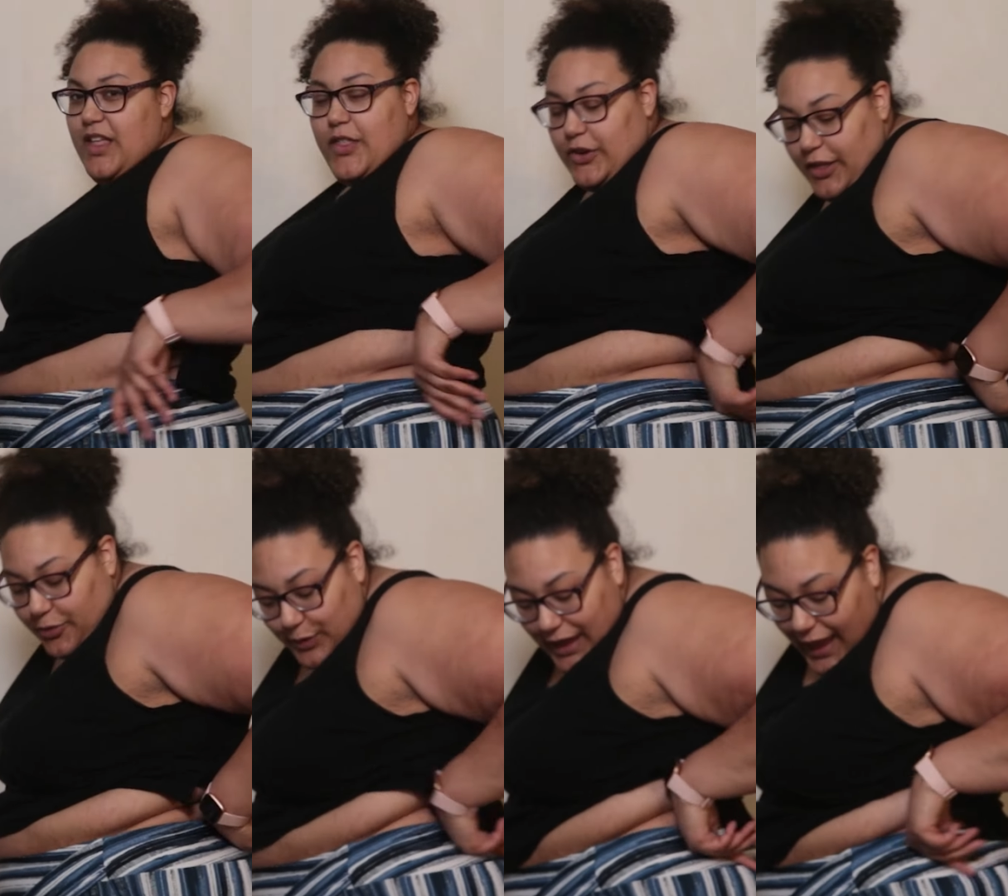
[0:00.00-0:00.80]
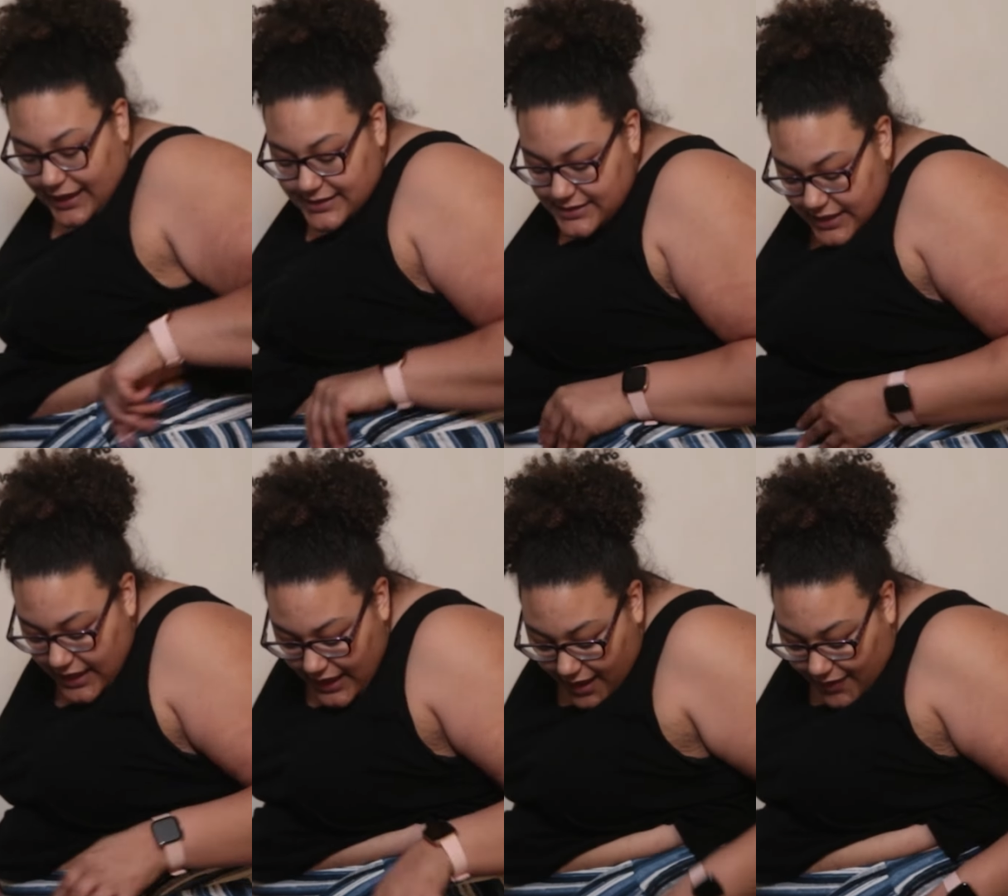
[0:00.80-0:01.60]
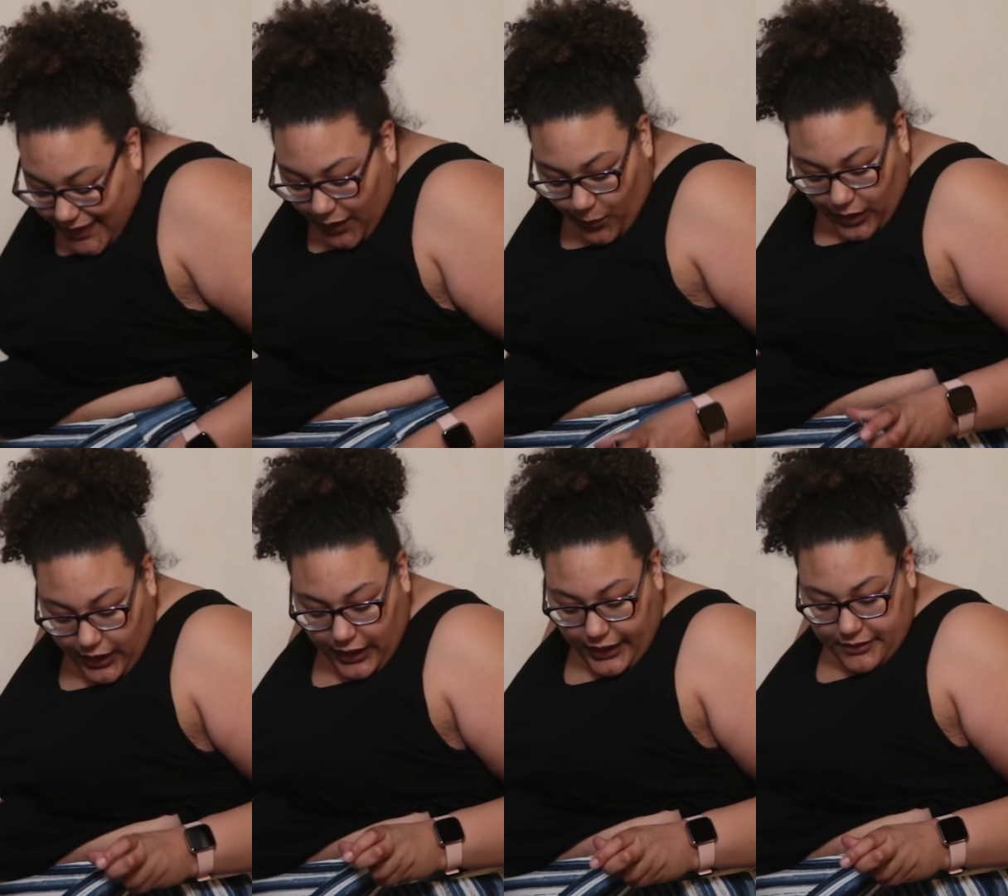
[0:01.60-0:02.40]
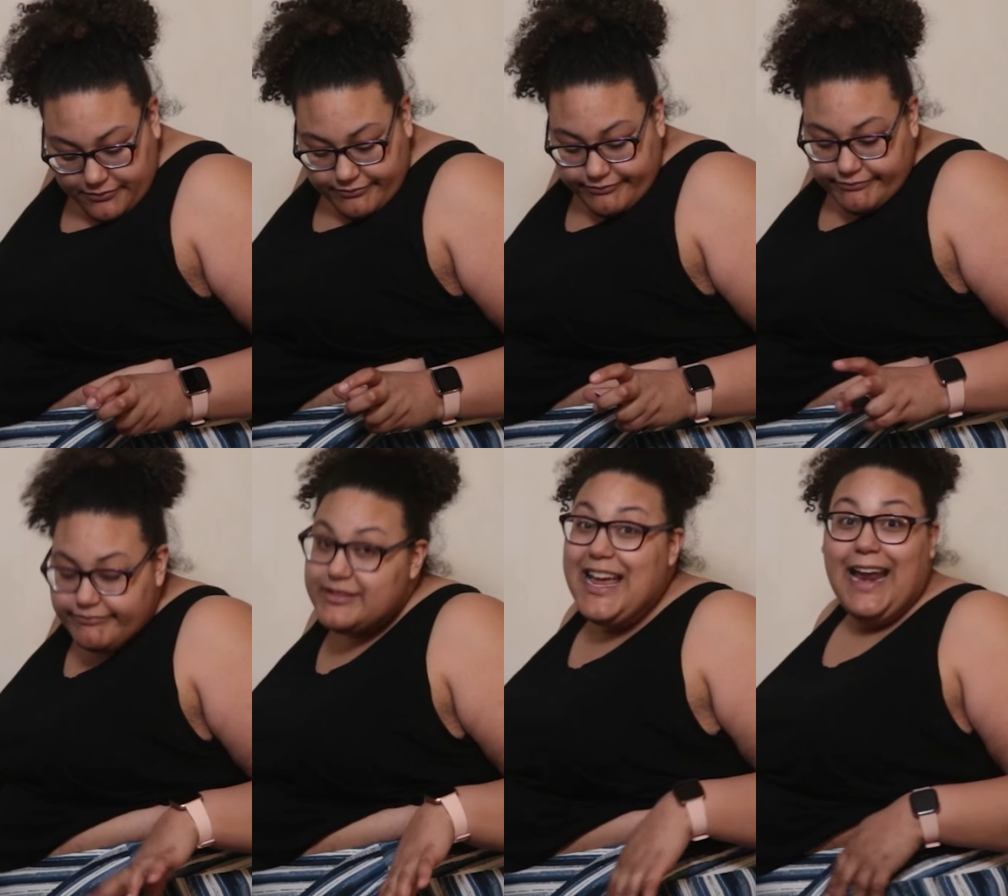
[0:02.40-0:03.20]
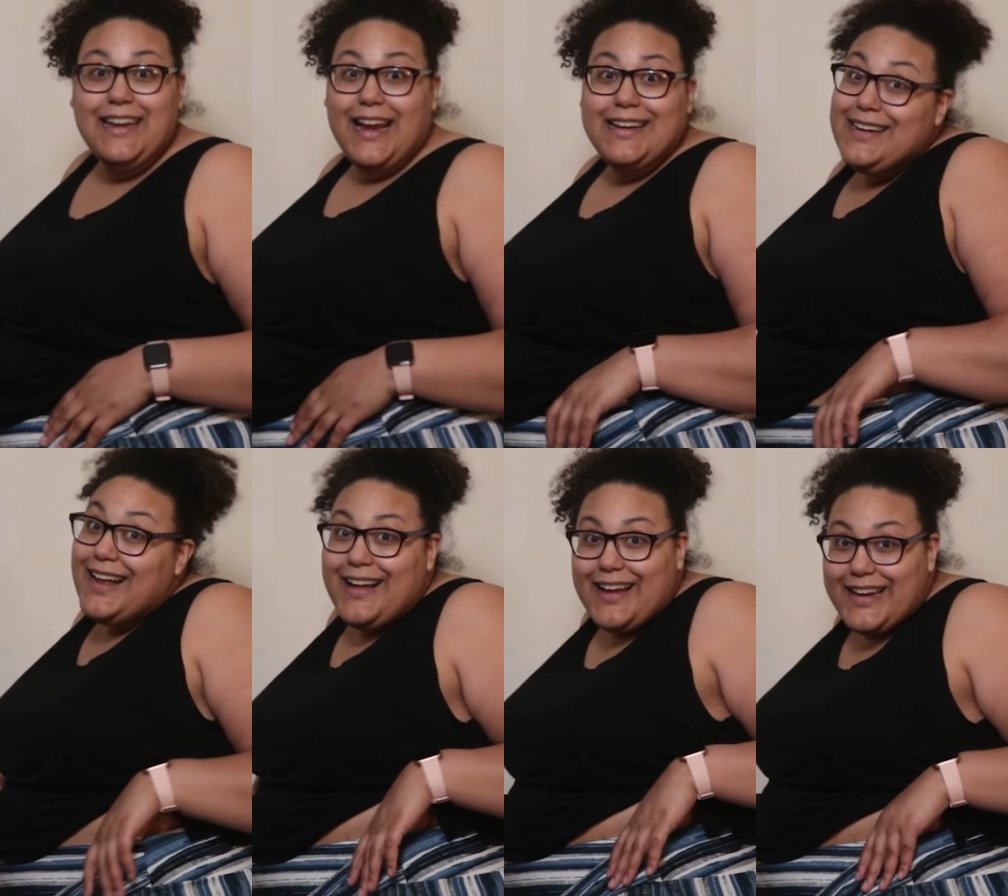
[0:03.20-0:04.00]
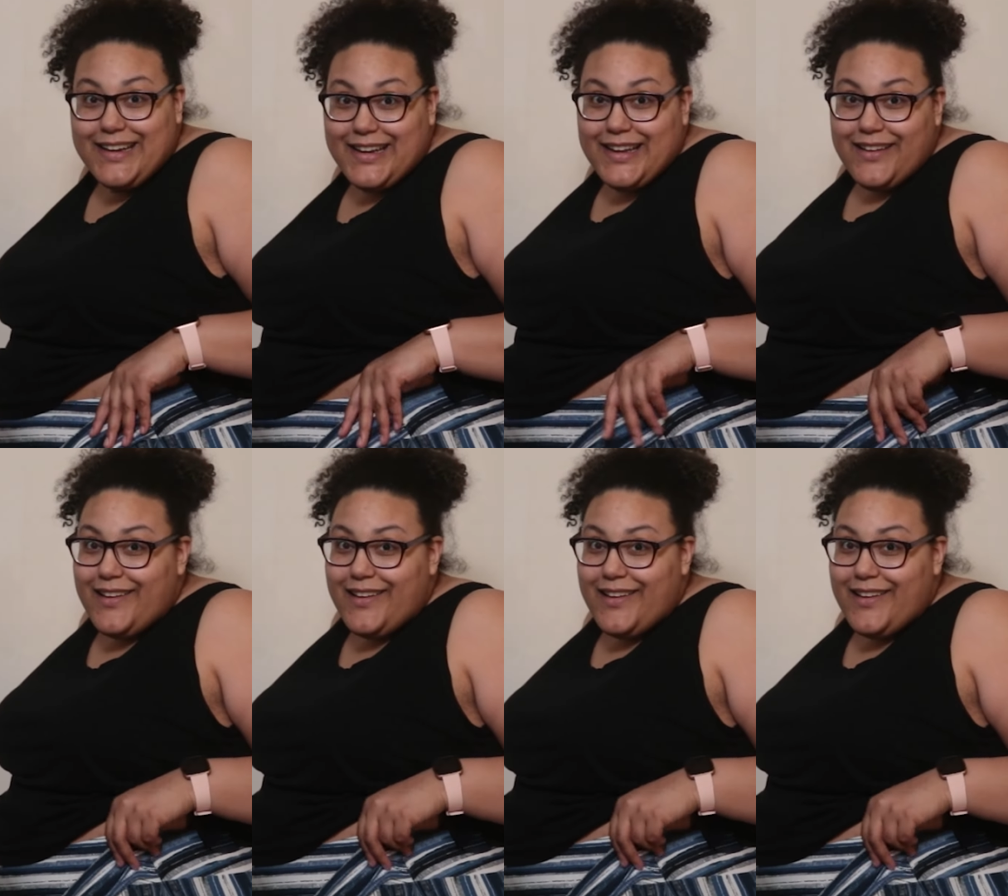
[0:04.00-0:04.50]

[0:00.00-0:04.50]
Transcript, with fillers: They're in a 3X. They were $10.99.